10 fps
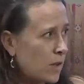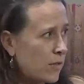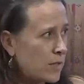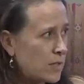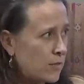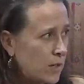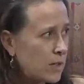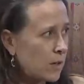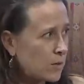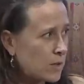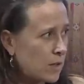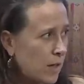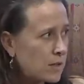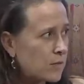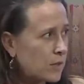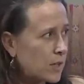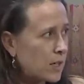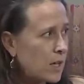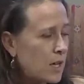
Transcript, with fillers: on these videos collectively.